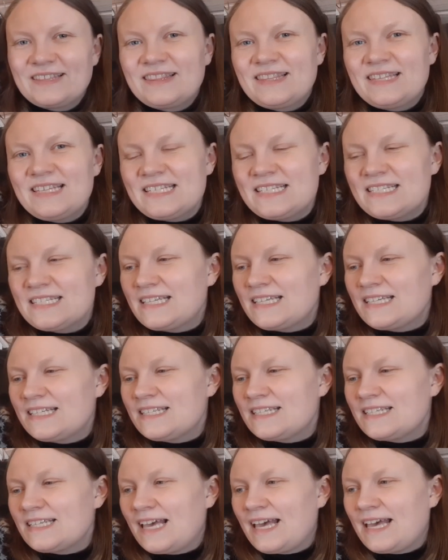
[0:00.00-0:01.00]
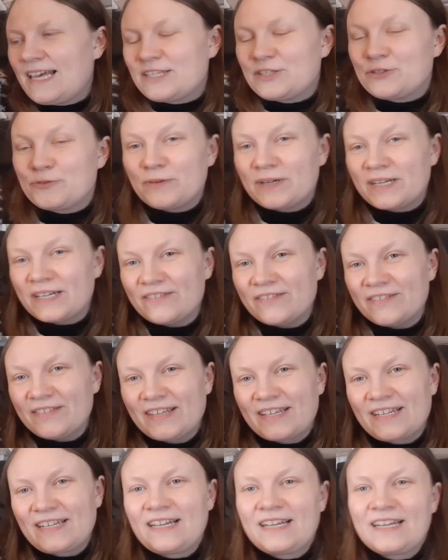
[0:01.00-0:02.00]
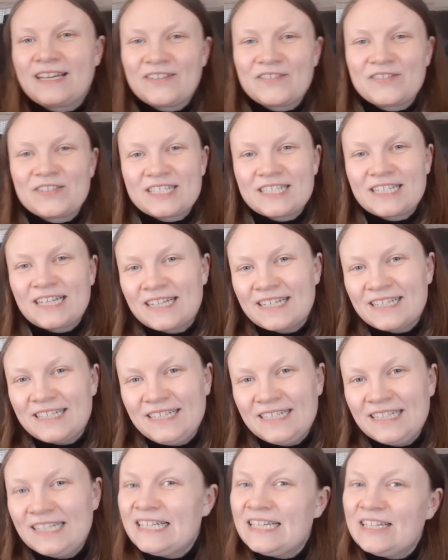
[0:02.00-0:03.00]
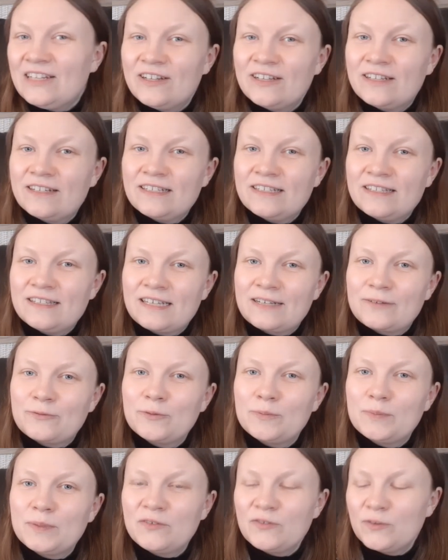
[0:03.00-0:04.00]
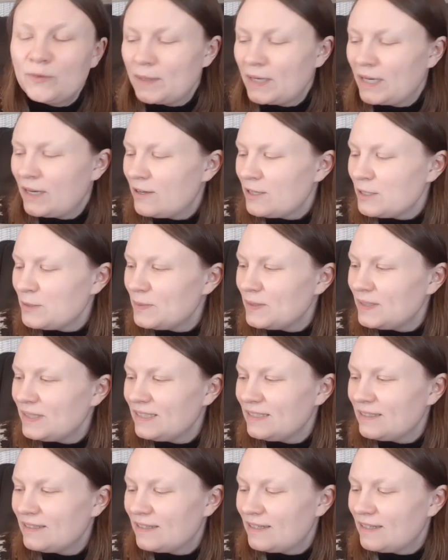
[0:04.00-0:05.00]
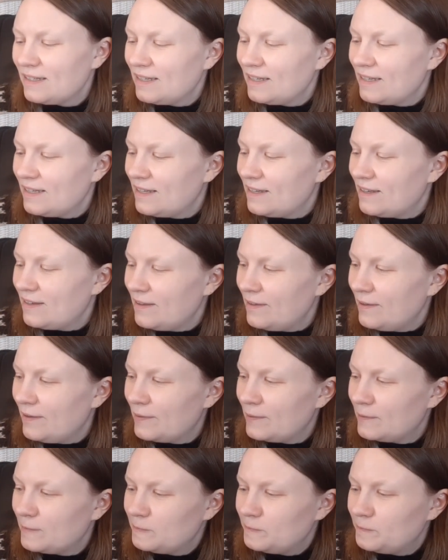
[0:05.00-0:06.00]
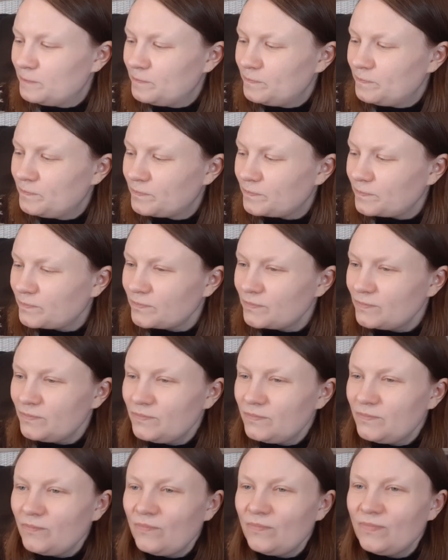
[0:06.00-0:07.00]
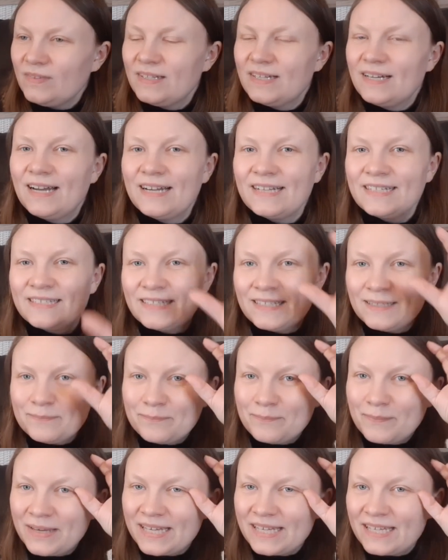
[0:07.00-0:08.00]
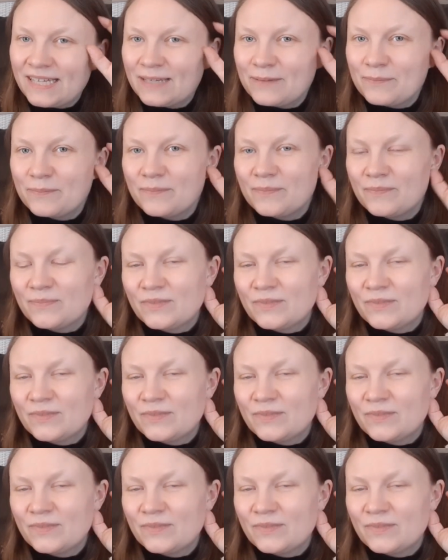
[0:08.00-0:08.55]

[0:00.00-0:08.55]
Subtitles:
this is a sweater that I have started knitting on that will be for my husband. I did make him